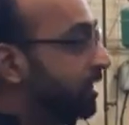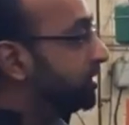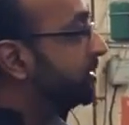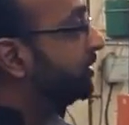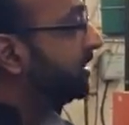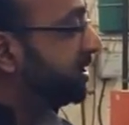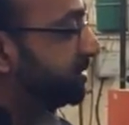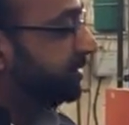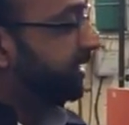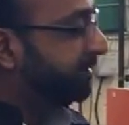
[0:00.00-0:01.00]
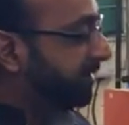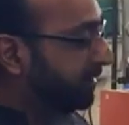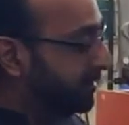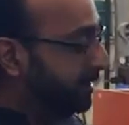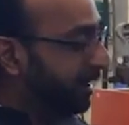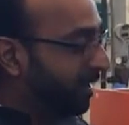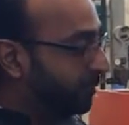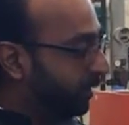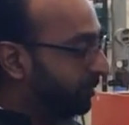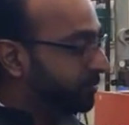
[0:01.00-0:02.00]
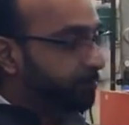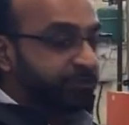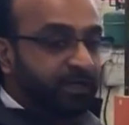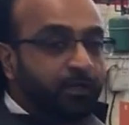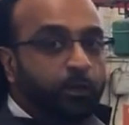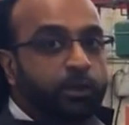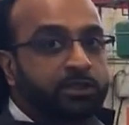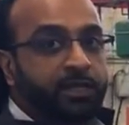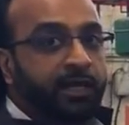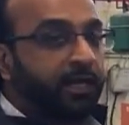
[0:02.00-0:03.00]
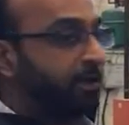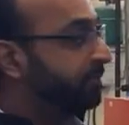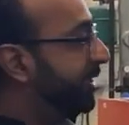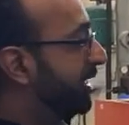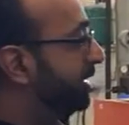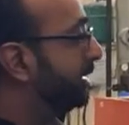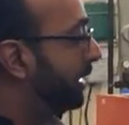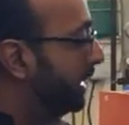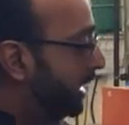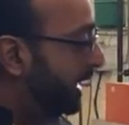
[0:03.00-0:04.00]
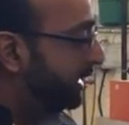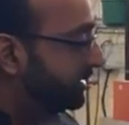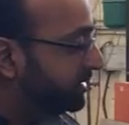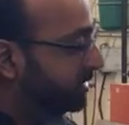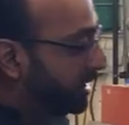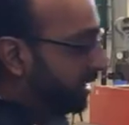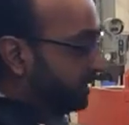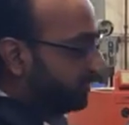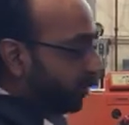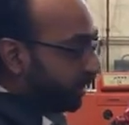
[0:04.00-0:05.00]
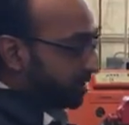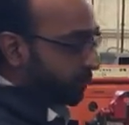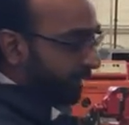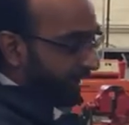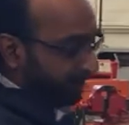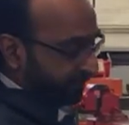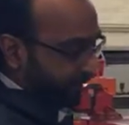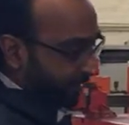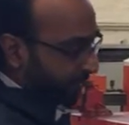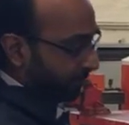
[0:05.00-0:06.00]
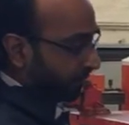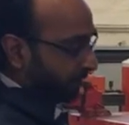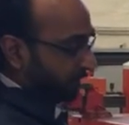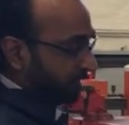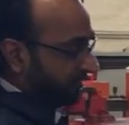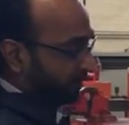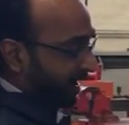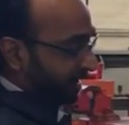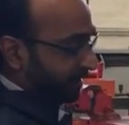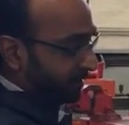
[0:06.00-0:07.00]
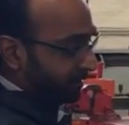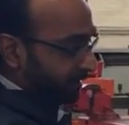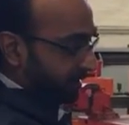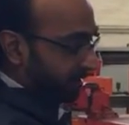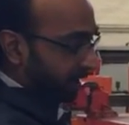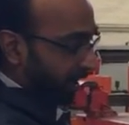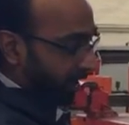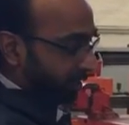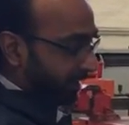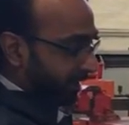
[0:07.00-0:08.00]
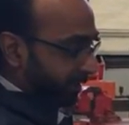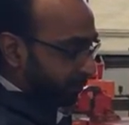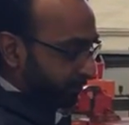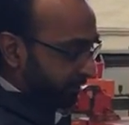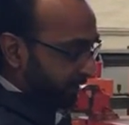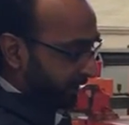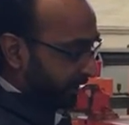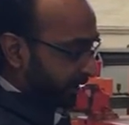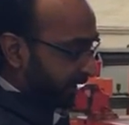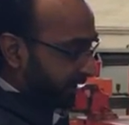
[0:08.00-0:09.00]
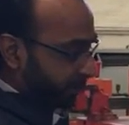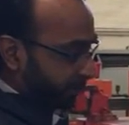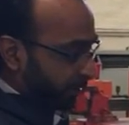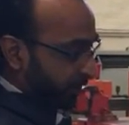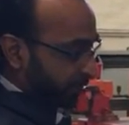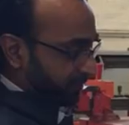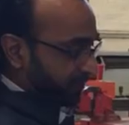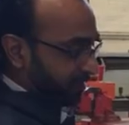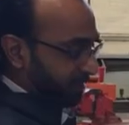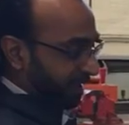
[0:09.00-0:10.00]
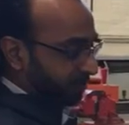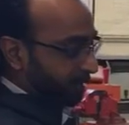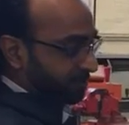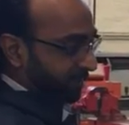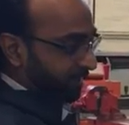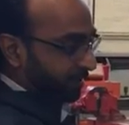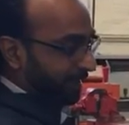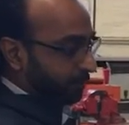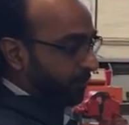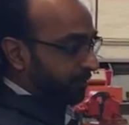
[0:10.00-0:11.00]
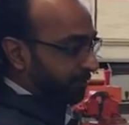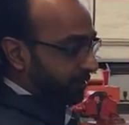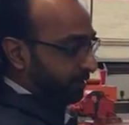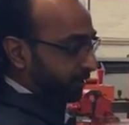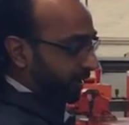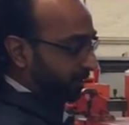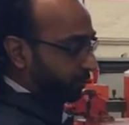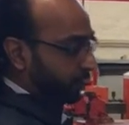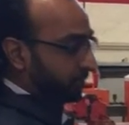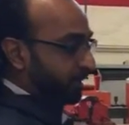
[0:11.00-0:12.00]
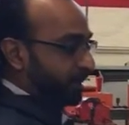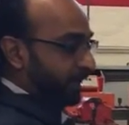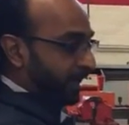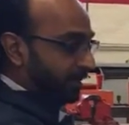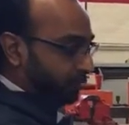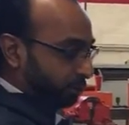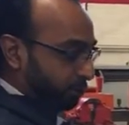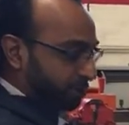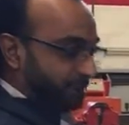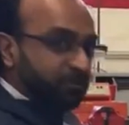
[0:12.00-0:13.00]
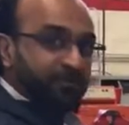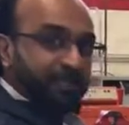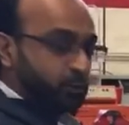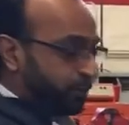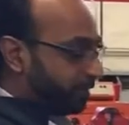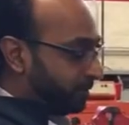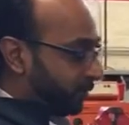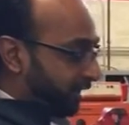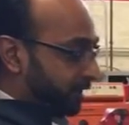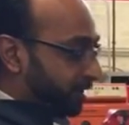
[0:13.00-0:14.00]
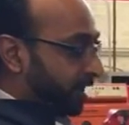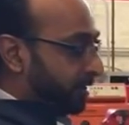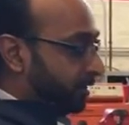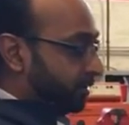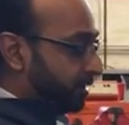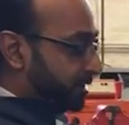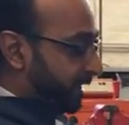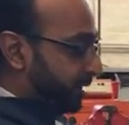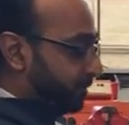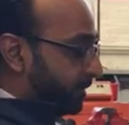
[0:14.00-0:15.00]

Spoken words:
So this is connecting 3 light bulbs or 3 loads in parallel. And as you've noticed, we have divided the hot line into 3 lines, one going to the first light bulb, second light bulb, and third light bulb. And the neutral is coming from each one of them connected together to the same